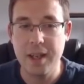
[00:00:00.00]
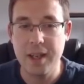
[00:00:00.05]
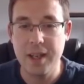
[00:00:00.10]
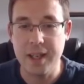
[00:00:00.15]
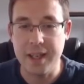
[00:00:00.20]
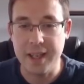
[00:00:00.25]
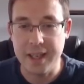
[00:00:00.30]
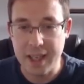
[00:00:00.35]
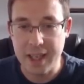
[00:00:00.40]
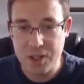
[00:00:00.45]
a
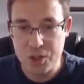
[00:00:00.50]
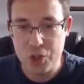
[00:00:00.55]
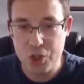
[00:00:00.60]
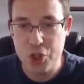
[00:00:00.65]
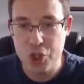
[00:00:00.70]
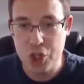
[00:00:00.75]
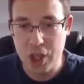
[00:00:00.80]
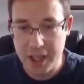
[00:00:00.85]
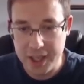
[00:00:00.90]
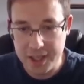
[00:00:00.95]
gas
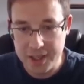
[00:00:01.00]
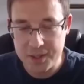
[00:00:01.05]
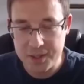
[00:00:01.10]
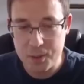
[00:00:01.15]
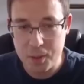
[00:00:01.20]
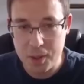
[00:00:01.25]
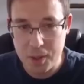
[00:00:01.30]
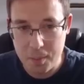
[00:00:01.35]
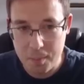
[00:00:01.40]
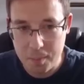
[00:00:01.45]
giant
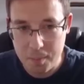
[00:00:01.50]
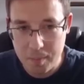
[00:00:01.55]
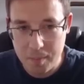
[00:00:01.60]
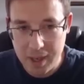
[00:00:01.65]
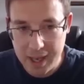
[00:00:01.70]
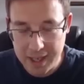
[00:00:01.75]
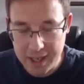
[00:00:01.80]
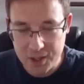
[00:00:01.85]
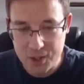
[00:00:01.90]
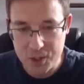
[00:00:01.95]

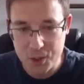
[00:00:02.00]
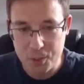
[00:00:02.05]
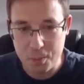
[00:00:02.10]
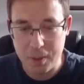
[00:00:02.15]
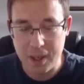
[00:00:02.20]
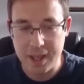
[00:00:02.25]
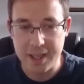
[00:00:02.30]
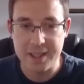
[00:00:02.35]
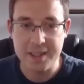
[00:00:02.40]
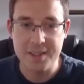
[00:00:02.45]

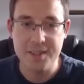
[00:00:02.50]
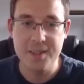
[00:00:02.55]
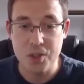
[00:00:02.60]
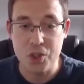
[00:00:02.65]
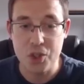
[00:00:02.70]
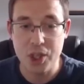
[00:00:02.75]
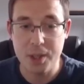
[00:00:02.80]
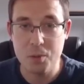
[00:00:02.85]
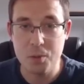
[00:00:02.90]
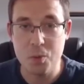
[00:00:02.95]
exoplanet.
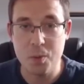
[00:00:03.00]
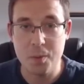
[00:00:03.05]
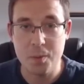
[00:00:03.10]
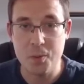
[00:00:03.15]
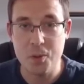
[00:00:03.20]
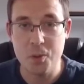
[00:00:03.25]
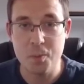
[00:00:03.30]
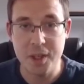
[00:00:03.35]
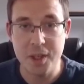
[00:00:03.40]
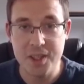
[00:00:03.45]
James Webb
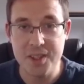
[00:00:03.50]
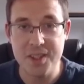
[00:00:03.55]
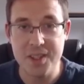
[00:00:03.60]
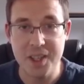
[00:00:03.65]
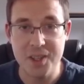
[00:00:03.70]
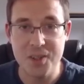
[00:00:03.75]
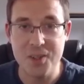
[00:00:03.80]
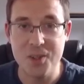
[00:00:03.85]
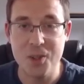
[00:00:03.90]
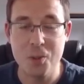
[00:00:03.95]
Space
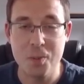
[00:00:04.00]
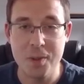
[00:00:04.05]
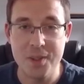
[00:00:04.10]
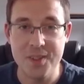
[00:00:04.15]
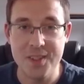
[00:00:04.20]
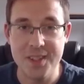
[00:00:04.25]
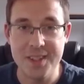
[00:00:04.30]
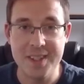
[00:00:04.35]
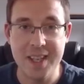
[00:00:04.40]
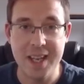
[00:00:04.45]
Telescope has
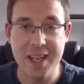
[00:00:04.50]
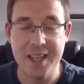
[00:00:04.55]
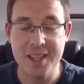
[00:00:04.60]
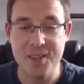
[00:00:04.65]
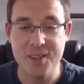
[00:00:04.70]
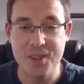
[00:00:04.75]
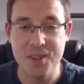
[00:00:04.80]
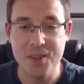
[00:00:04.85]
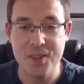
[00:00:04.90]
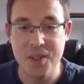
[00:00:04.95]

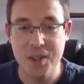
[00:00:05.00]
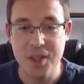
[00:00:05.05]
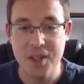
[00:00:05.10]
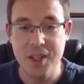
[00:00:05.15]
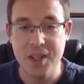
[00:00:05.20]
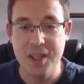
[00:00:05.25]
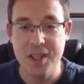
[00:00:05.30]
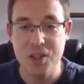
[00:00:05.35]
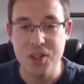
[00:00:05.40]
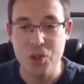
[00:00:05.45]
detected
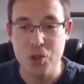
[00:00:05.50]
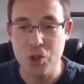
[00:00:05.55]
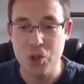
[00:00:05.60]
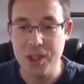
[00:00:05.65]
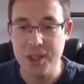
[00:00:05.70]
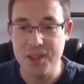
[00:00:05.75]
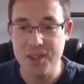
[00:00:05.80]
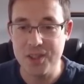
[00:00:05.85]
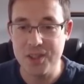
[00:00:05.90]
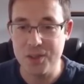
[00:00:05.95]

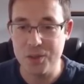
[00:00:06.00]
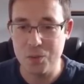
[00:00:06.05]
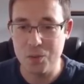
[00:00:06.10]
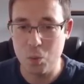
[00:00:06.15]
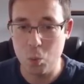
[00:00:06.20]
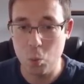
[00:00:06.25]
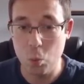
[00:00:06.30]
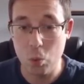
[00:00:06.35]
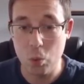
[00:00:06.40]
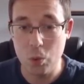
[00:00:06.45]
traces of
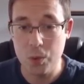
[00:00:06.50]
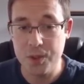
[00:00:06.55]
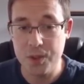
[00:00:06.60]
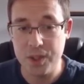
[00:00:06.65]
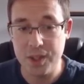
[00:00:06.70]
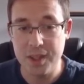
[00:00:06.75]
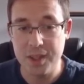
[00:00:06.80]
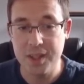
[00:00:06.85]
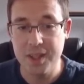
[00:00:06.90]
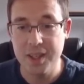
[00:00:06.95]

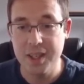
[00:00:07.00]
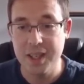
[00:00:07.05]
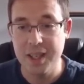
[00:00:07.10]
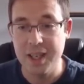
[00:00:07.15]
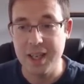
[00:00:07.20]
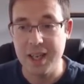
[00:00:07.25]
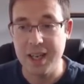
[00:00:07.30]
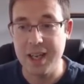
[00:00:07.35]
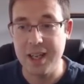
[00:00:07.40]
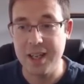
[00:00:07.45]
water,
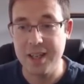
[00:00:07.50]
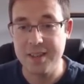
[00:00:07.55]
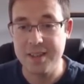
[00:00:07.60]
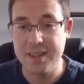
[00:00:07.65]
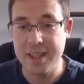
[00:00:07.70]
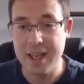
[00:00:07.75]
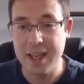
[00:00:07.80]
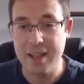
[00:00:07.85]
and